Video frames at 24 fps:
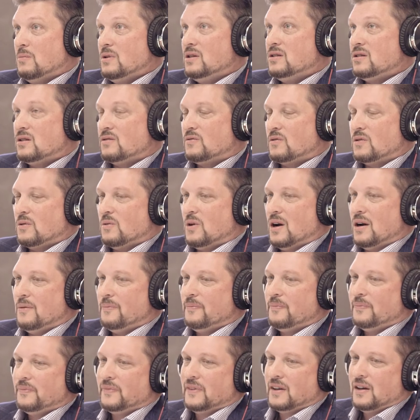the business for a while
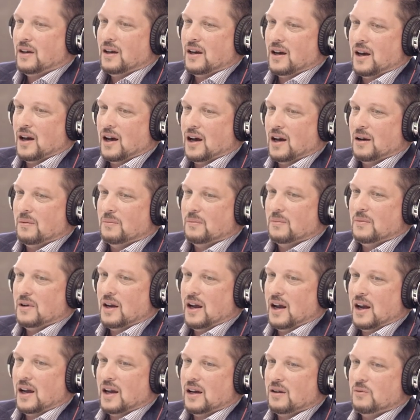um, yeah.
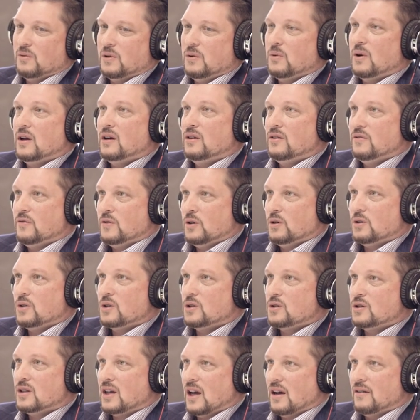and we waited a few
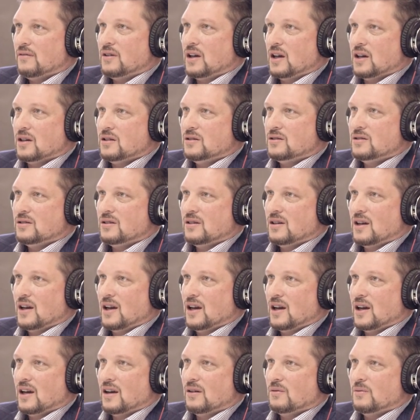years to have kids
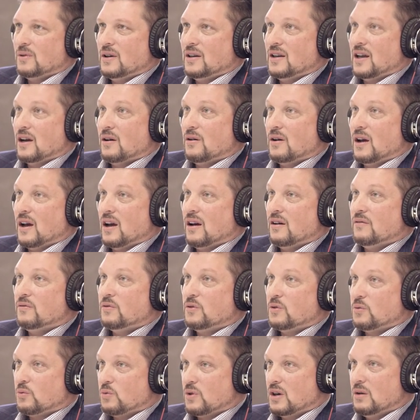and we yeah. now have
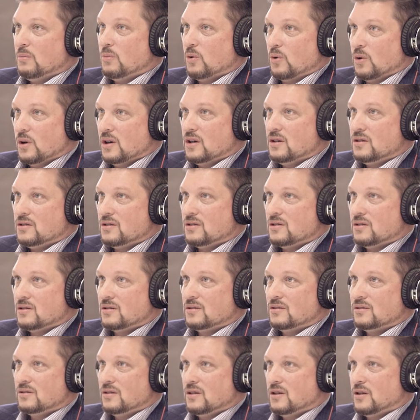three boys
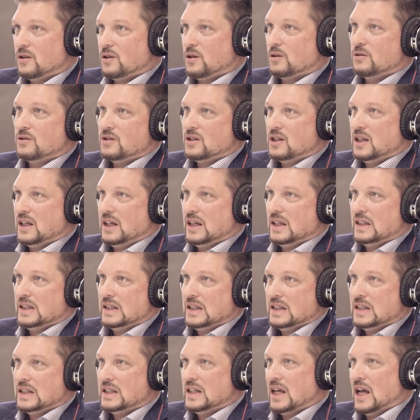yep.
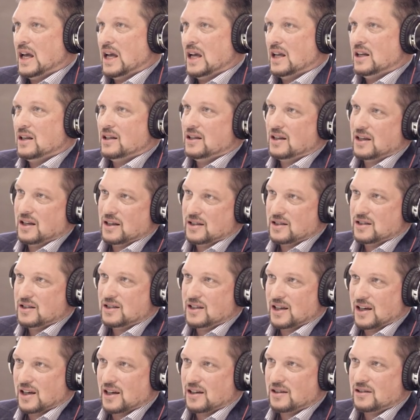13 10 and
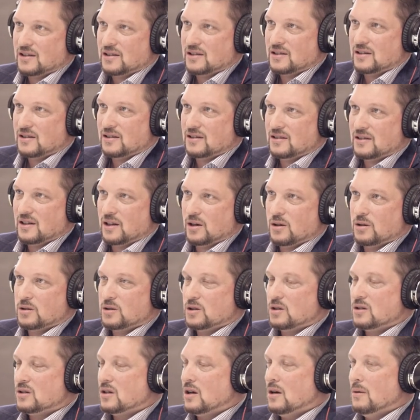6 that are
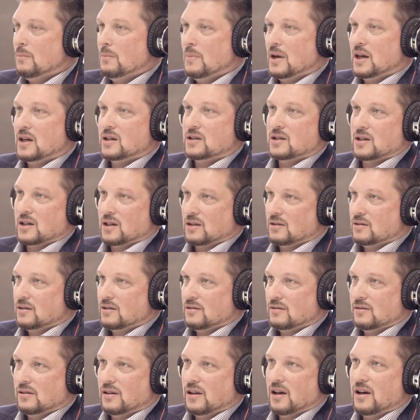just amazing.
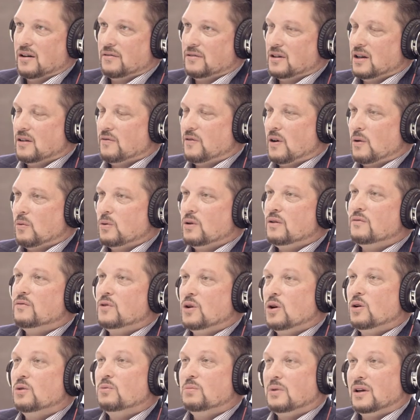Love. If I would have
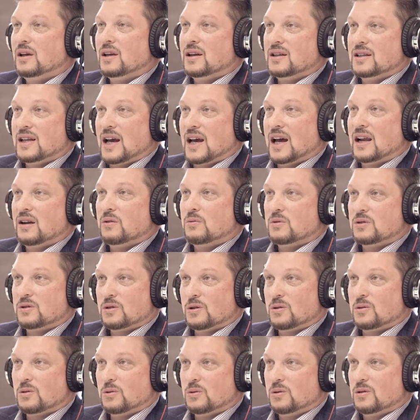known being a daddy was so
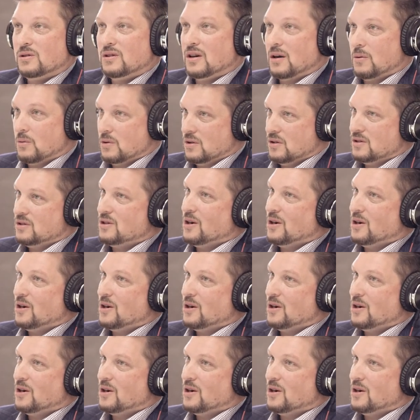cool, I would have